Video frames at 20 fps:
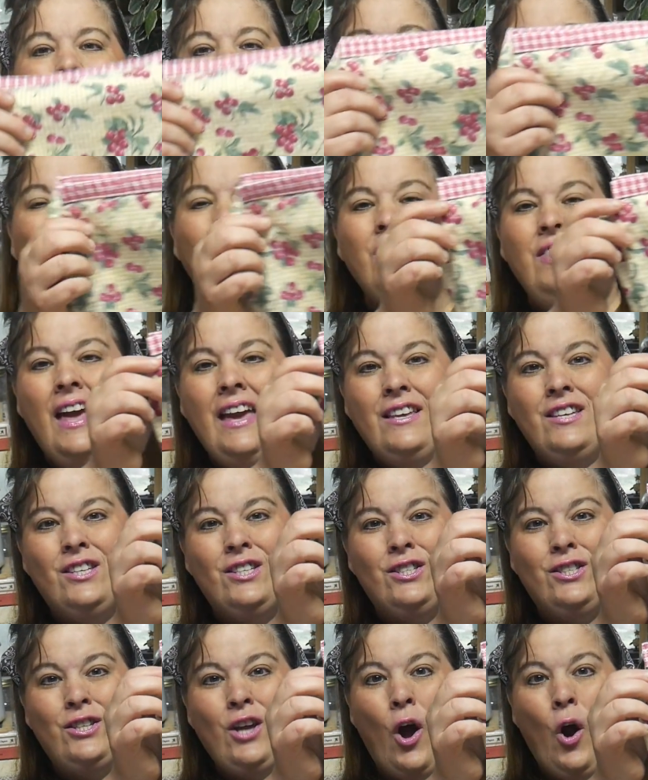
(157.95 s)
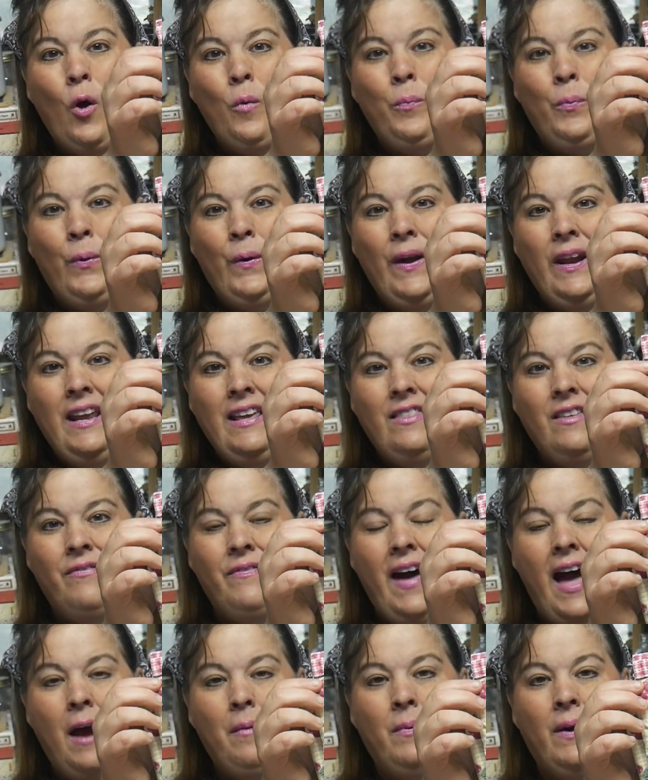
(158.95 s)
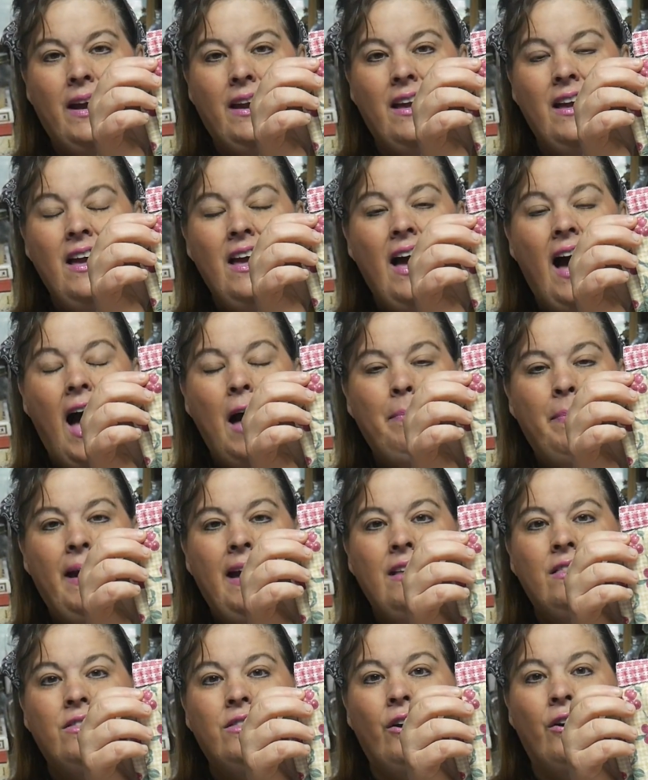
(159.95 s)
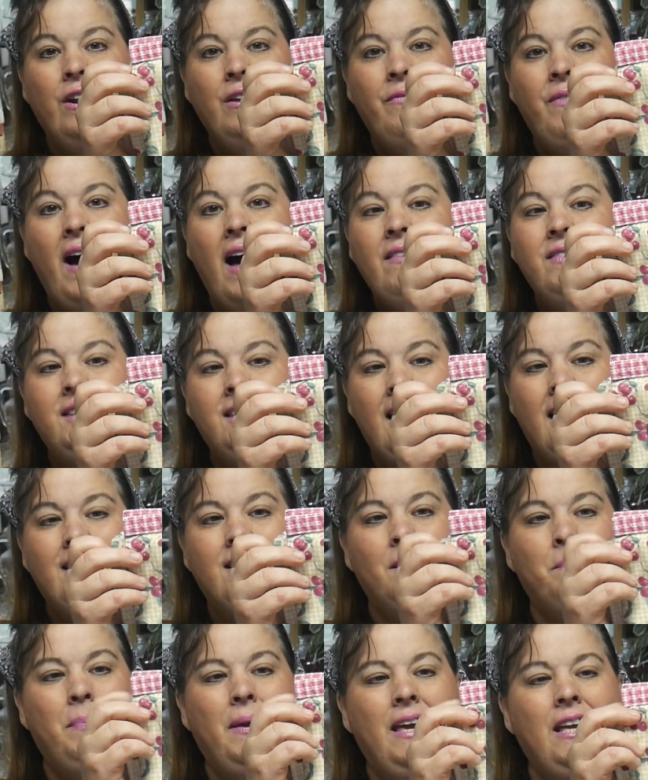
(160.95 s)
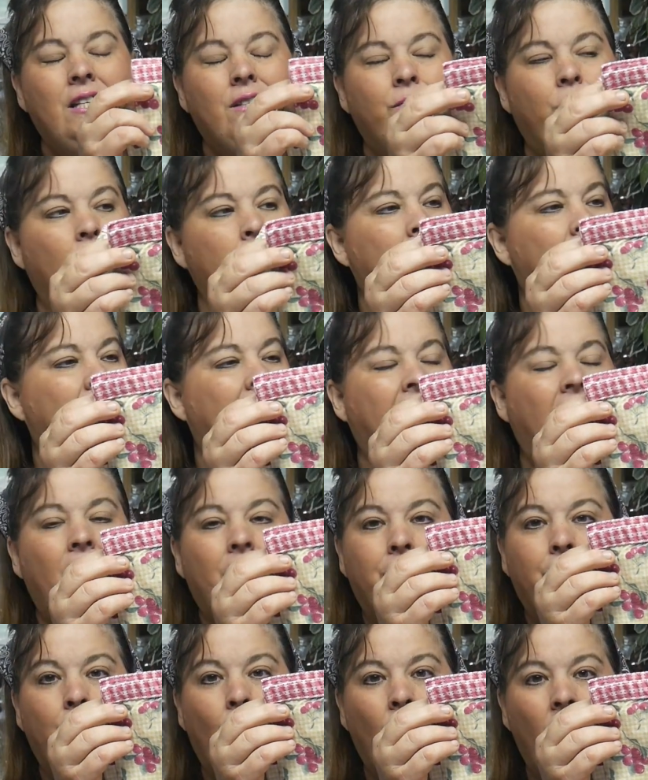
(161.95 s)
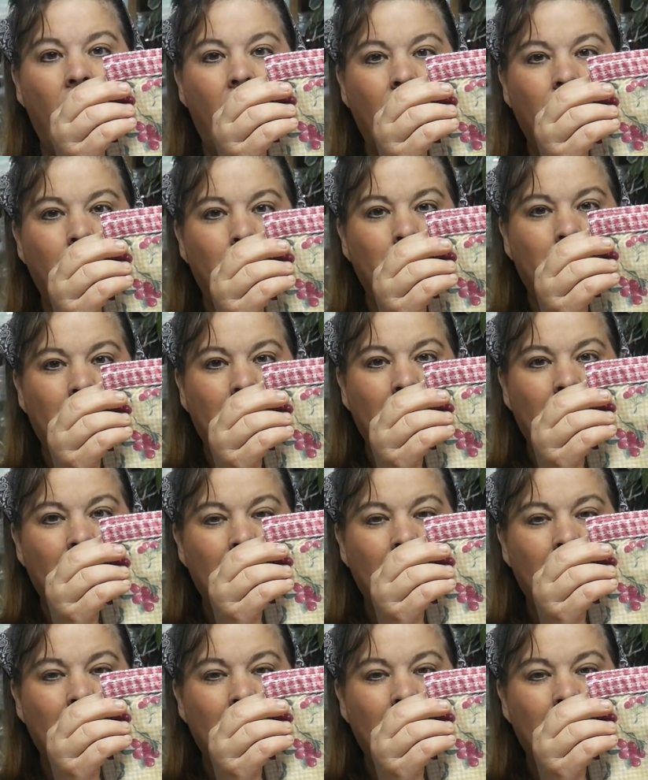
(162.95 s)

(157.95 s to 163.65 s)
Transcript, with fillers: Aren't they so pretty, the fabric? I paid 35 cents a piece for them and I got four of them.